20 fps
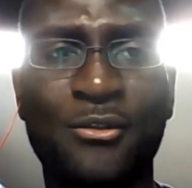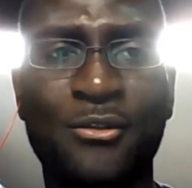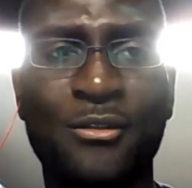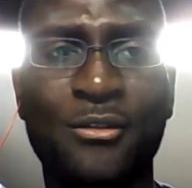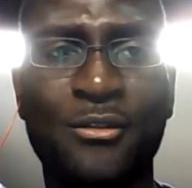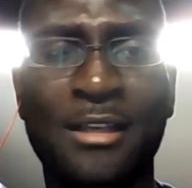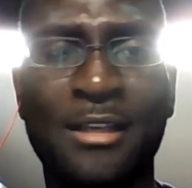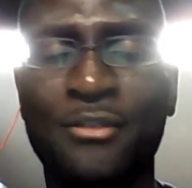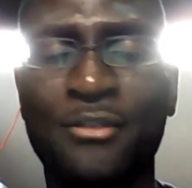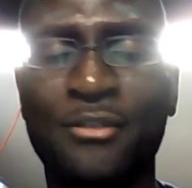
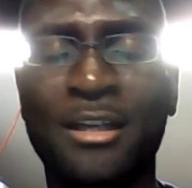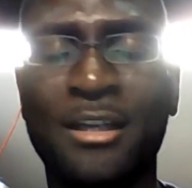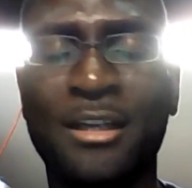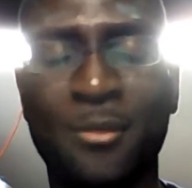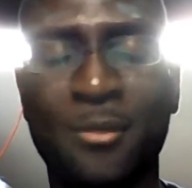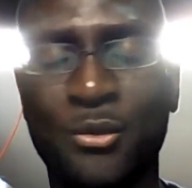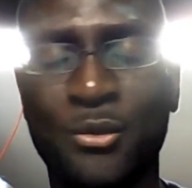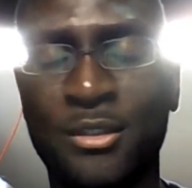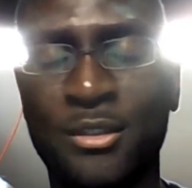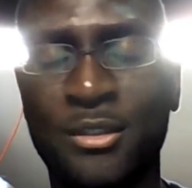Like Dragon
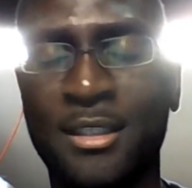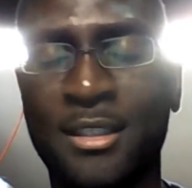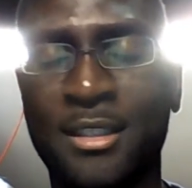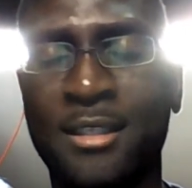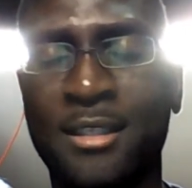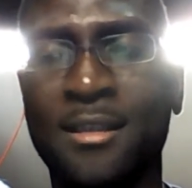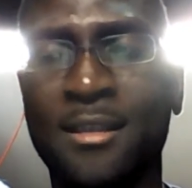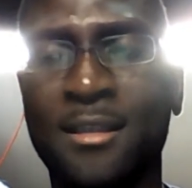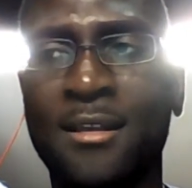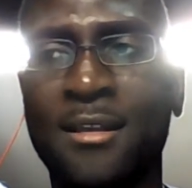Ball
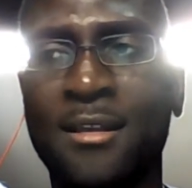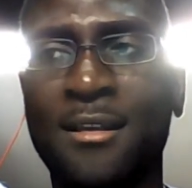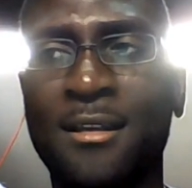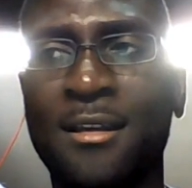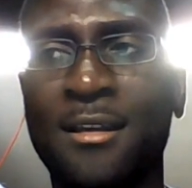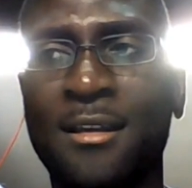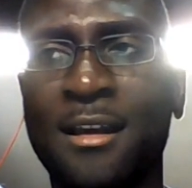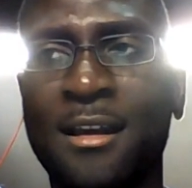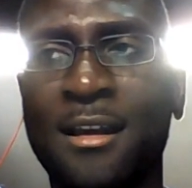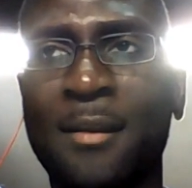Z.
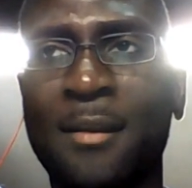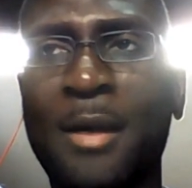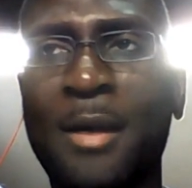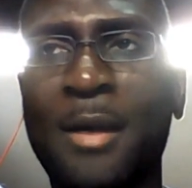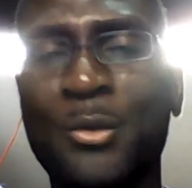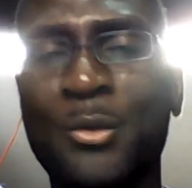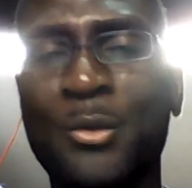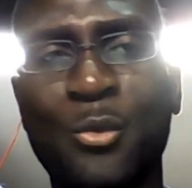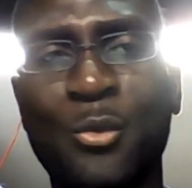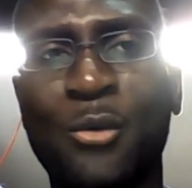I
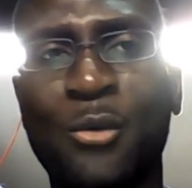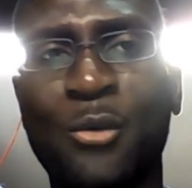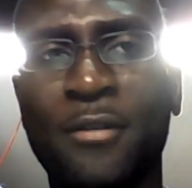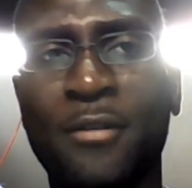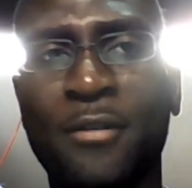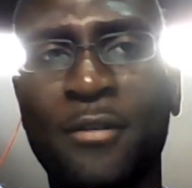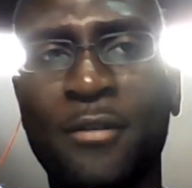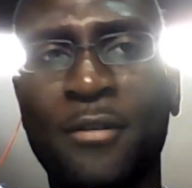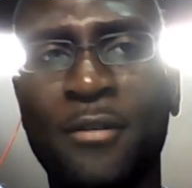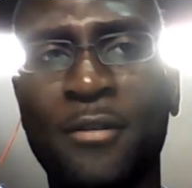was more of
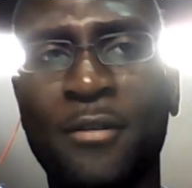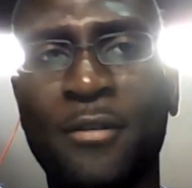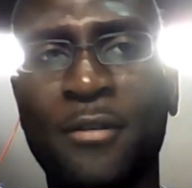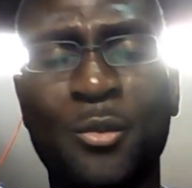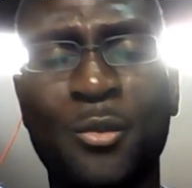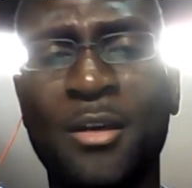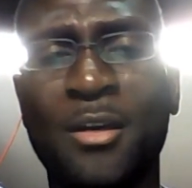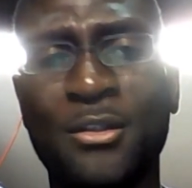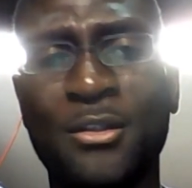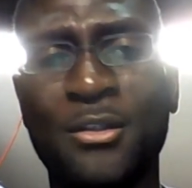a visual
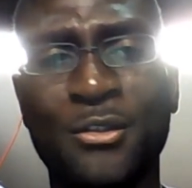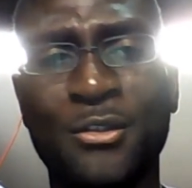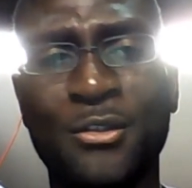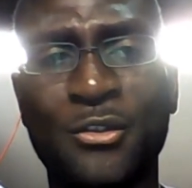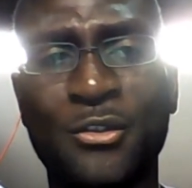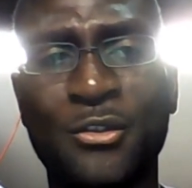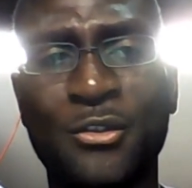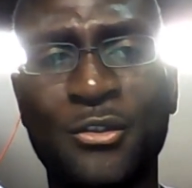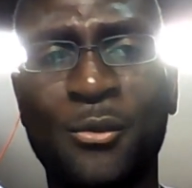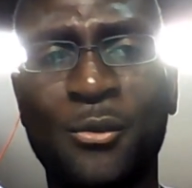person,
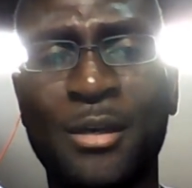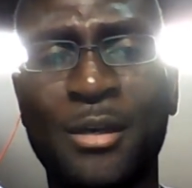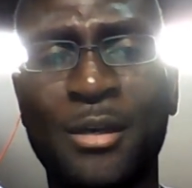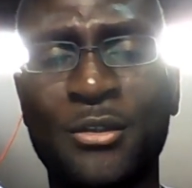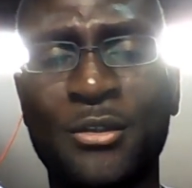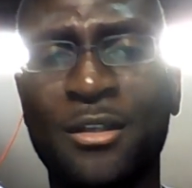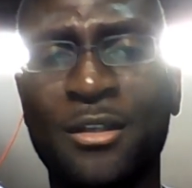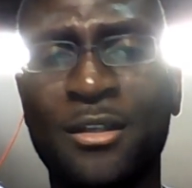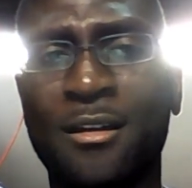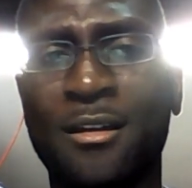so
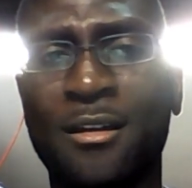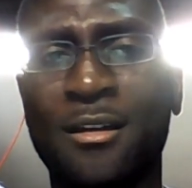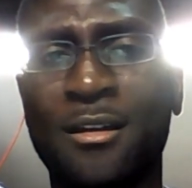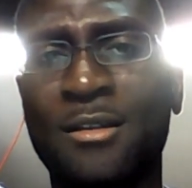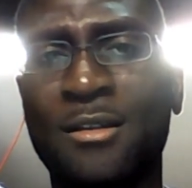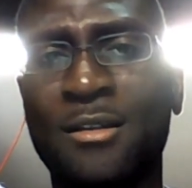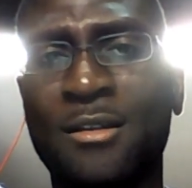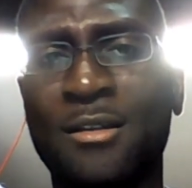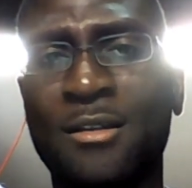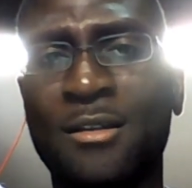when I was
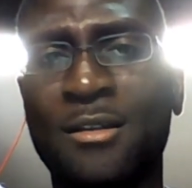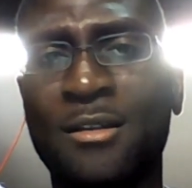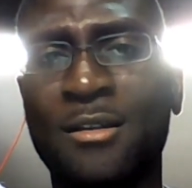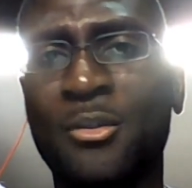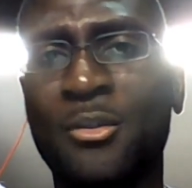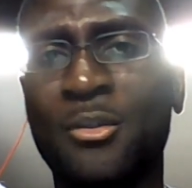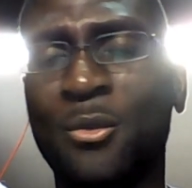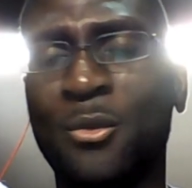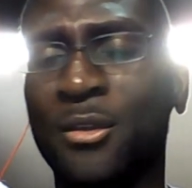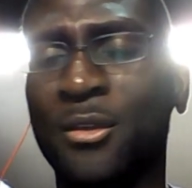younger, so I'd
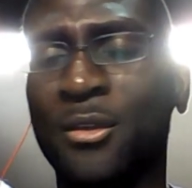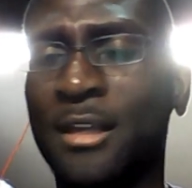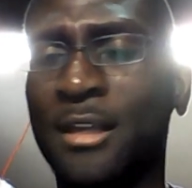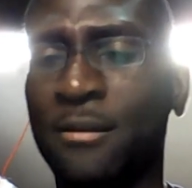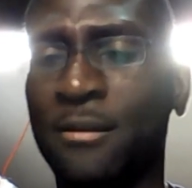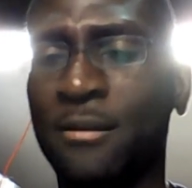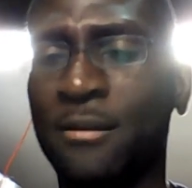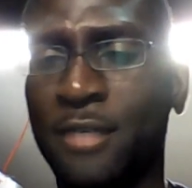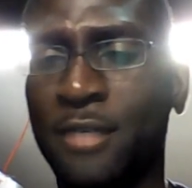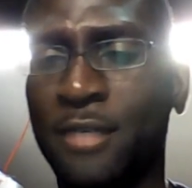watch more
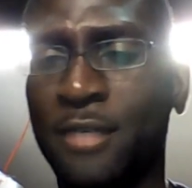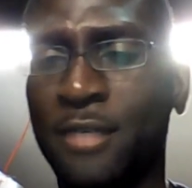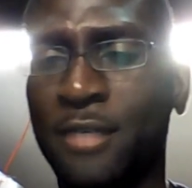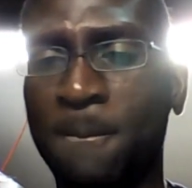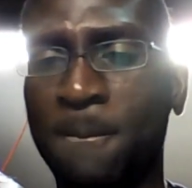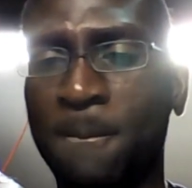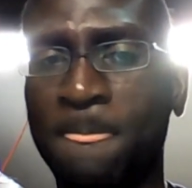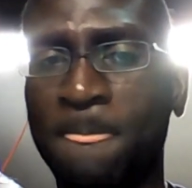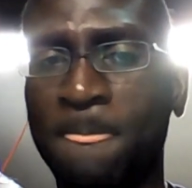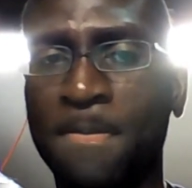than I'd
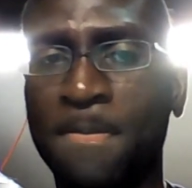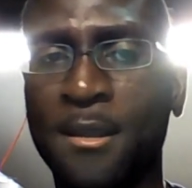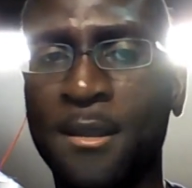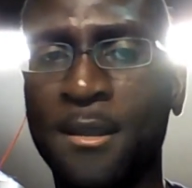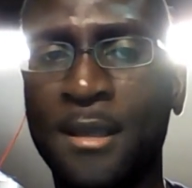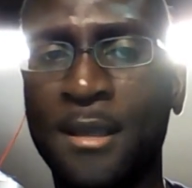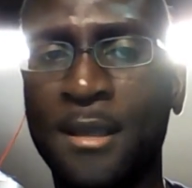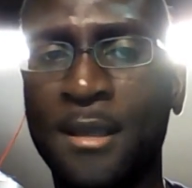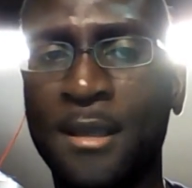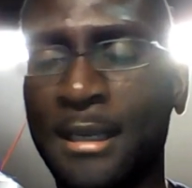read.
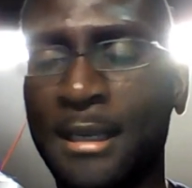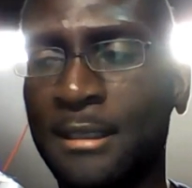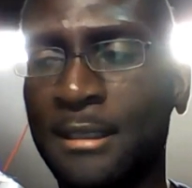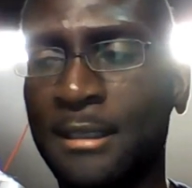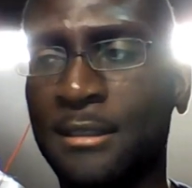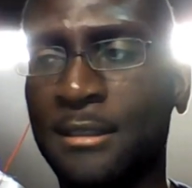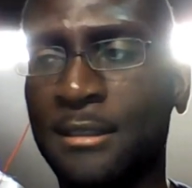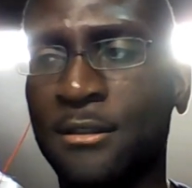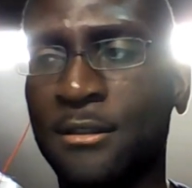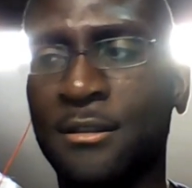
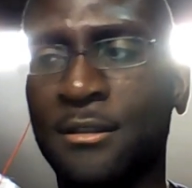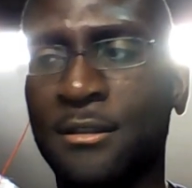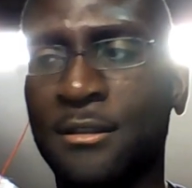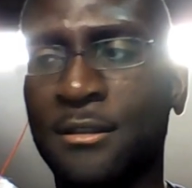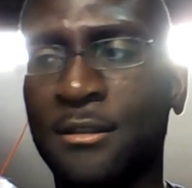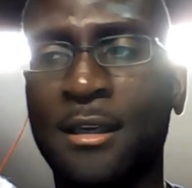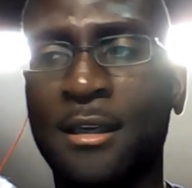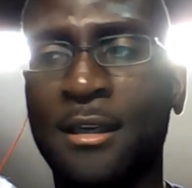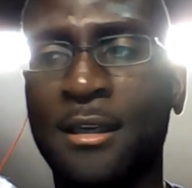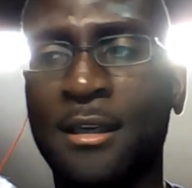And
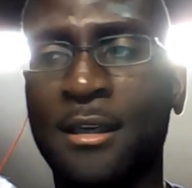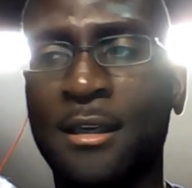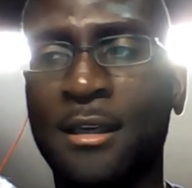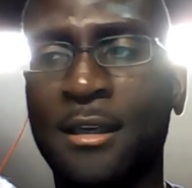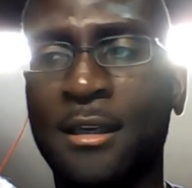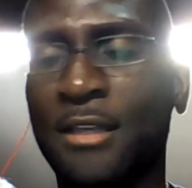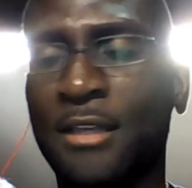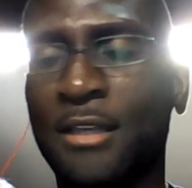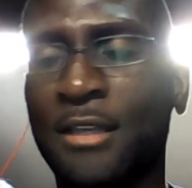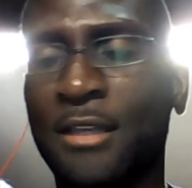
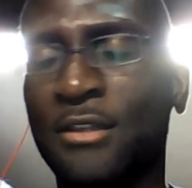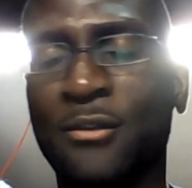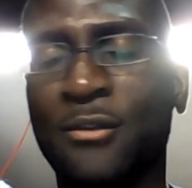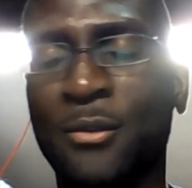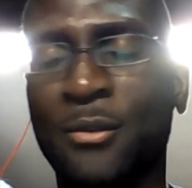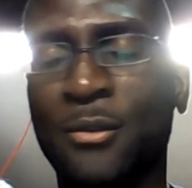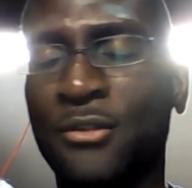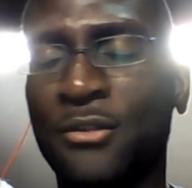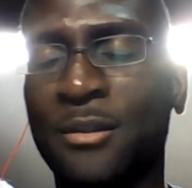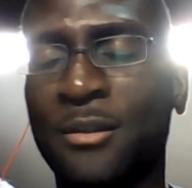yeah,
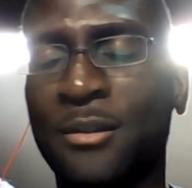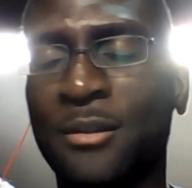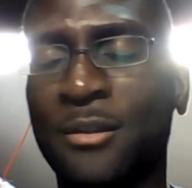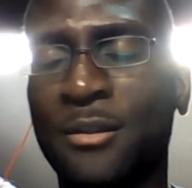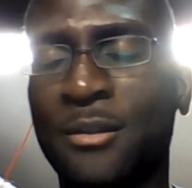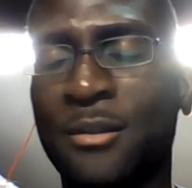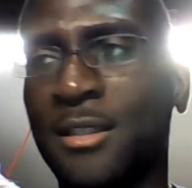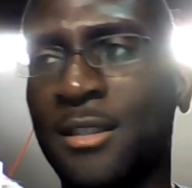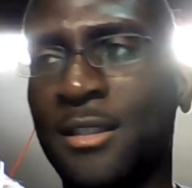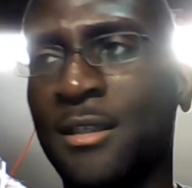Transformers, Dragon
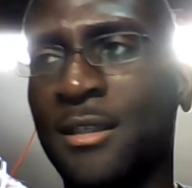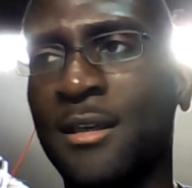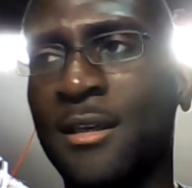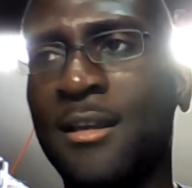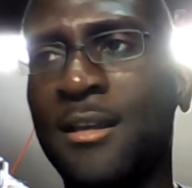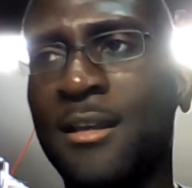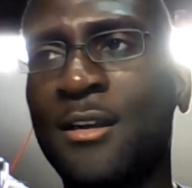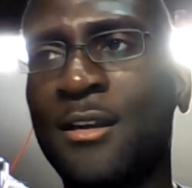Ball Z